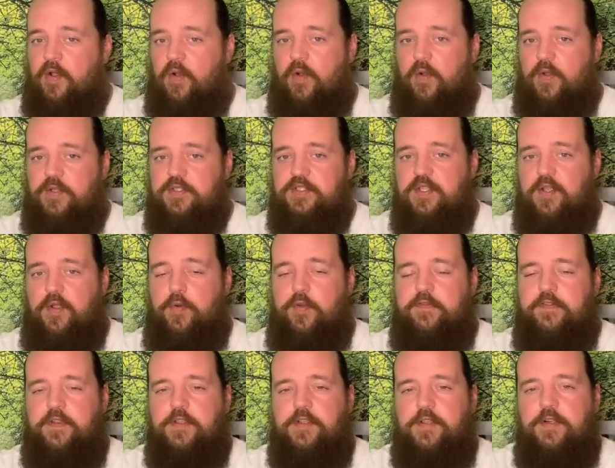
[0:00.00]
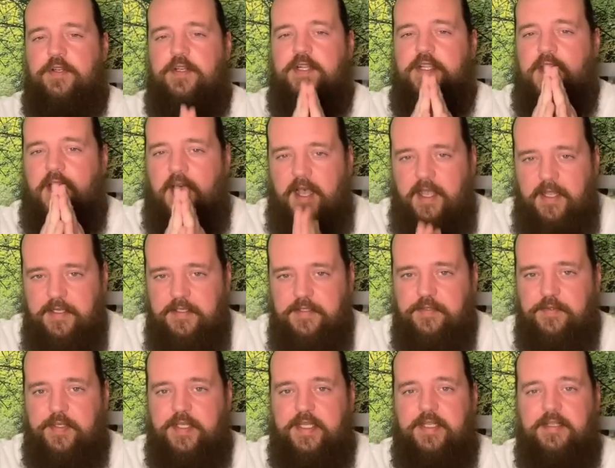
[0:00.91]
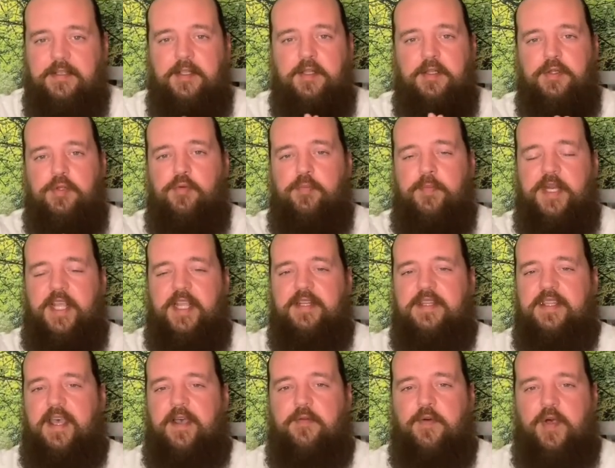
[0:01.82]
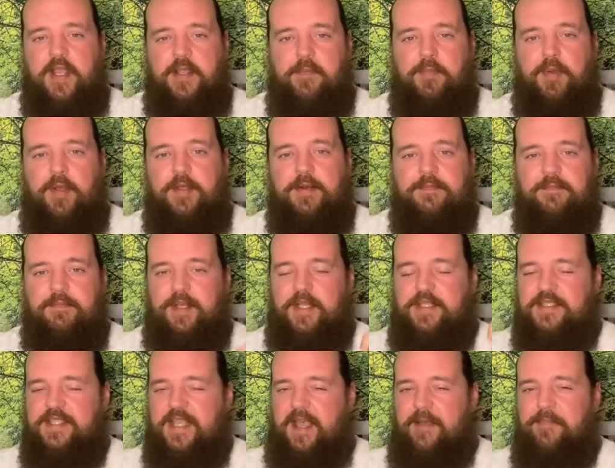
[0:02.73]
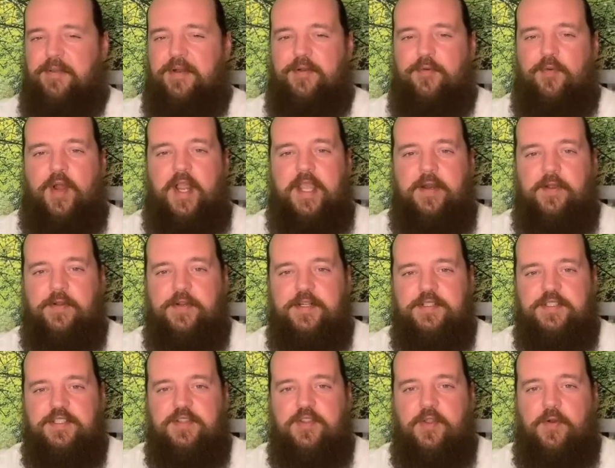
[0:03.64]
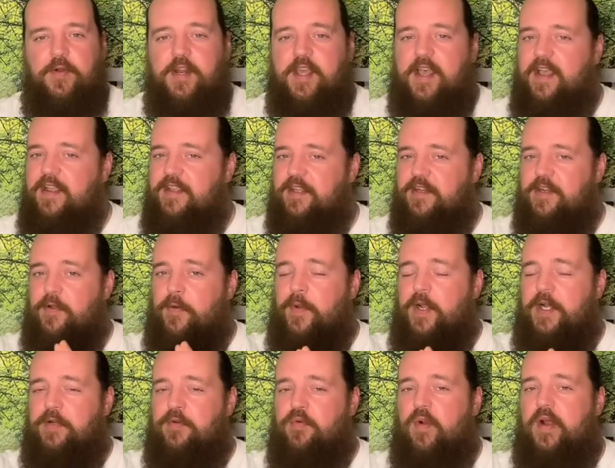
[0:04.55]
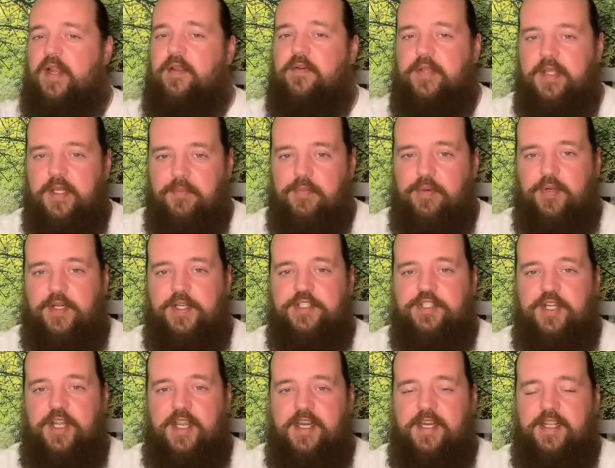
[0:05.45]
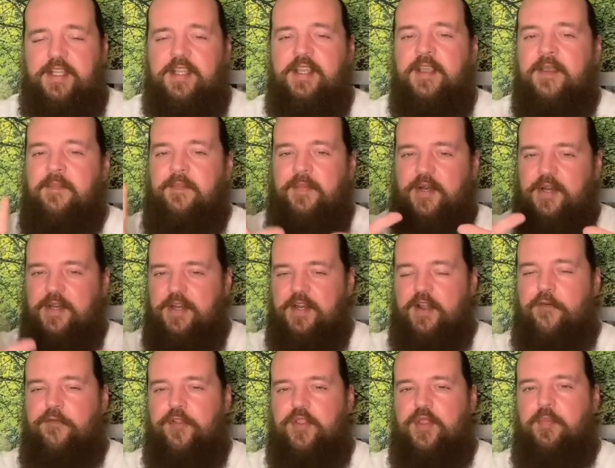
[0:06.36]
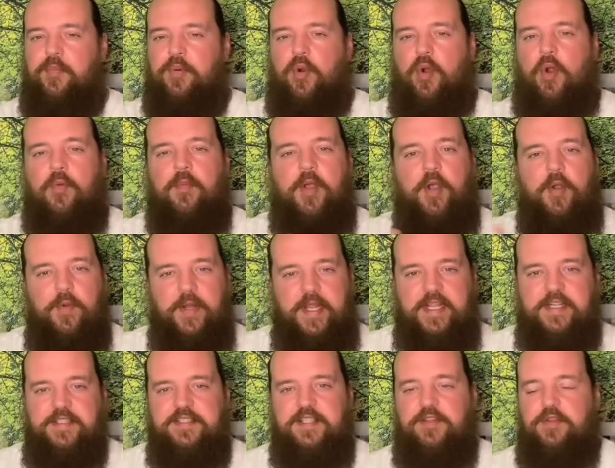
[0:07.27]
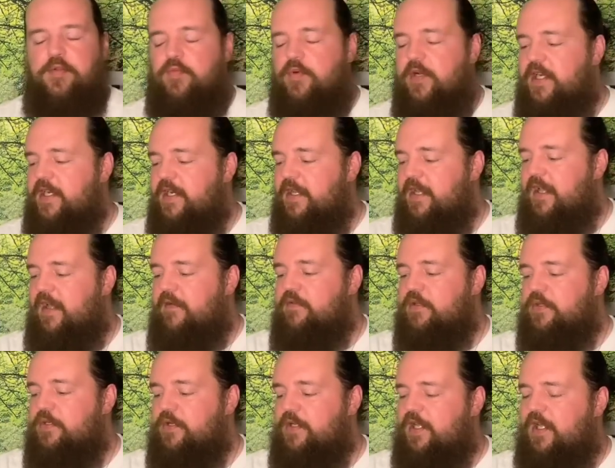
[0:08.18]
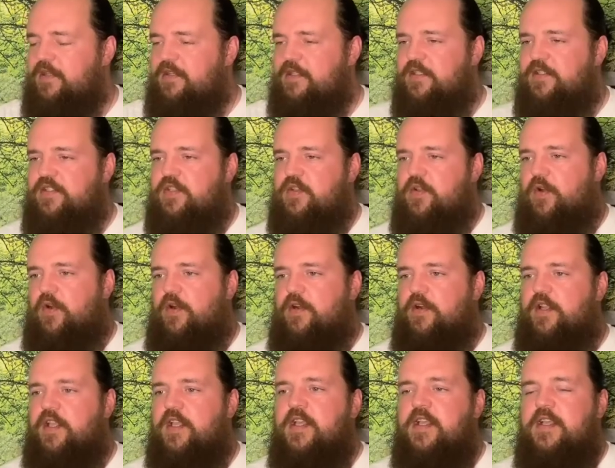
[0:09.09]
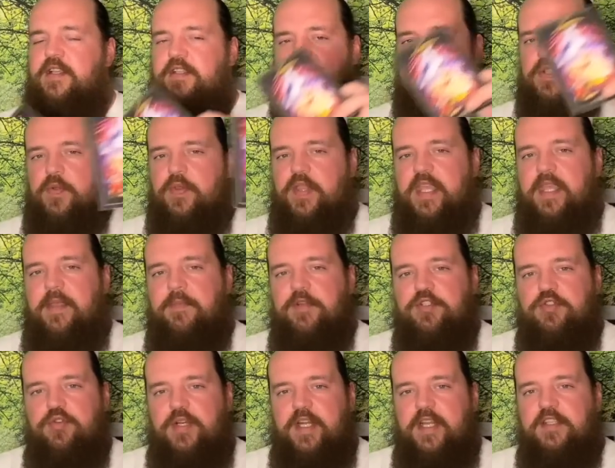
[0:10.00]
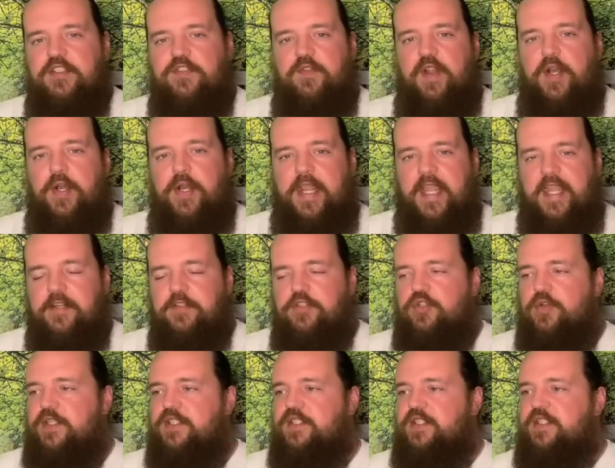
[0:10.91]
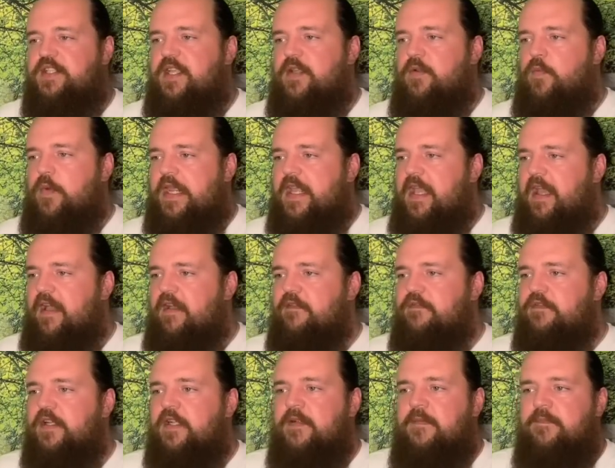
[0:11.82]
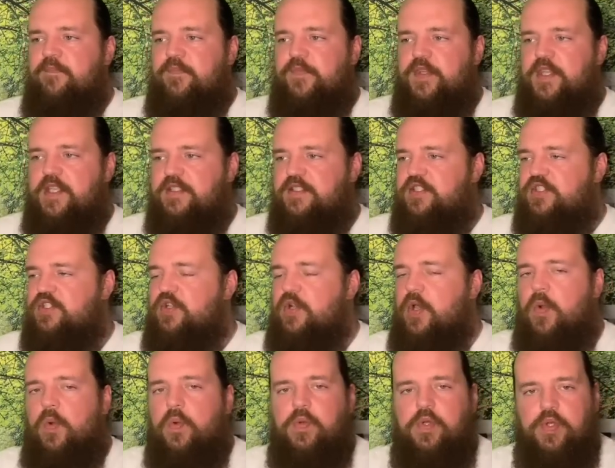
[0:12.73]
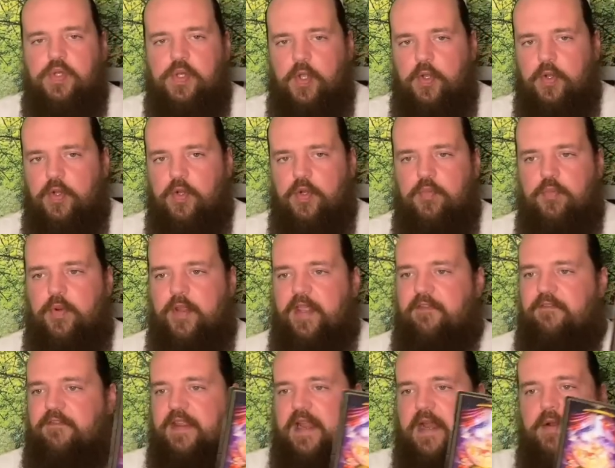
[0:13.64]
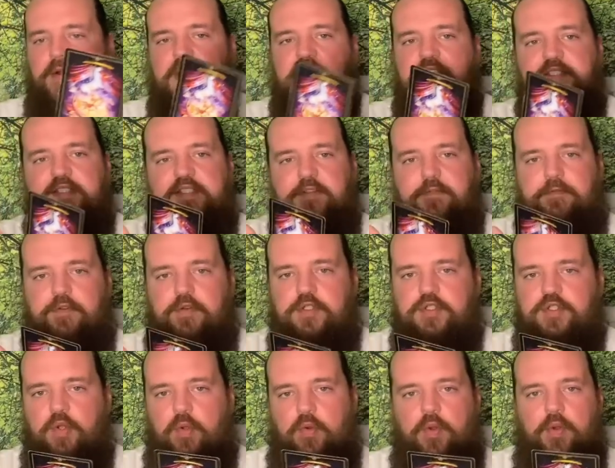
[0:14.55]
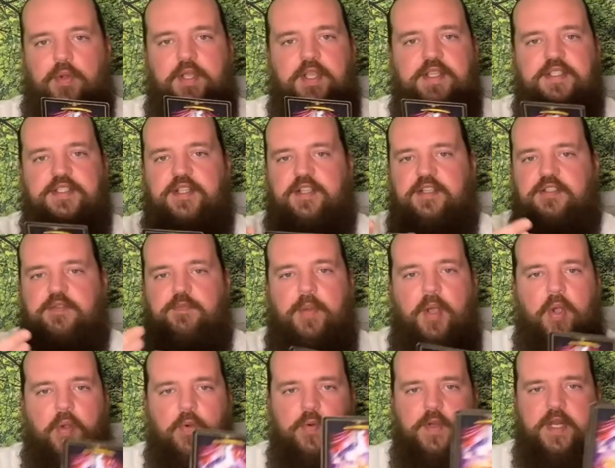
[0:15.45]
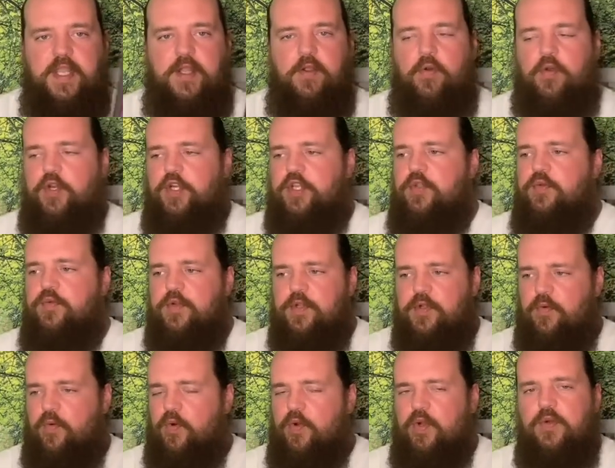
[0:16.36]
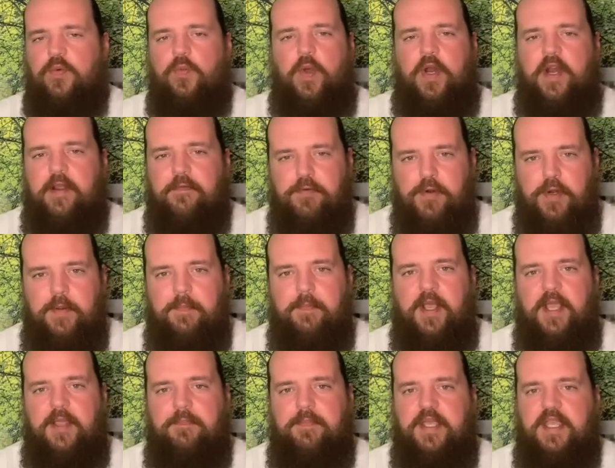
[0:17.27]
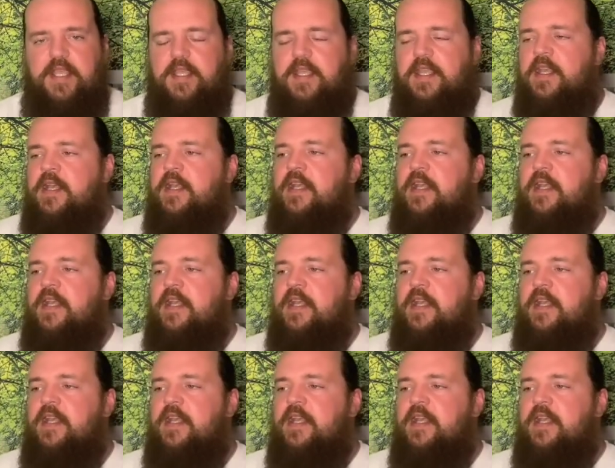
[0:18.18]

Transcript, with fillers: Also, if you could kindly illuminate that like button by tapping it right on its third eye, you know I'd greatly appreciate it. But enough of the promo, into the reading, have a look at this card. So the imagery is very interesting. We have this snow globe, we have various different toys, this pony or unicorn, whatever it might be.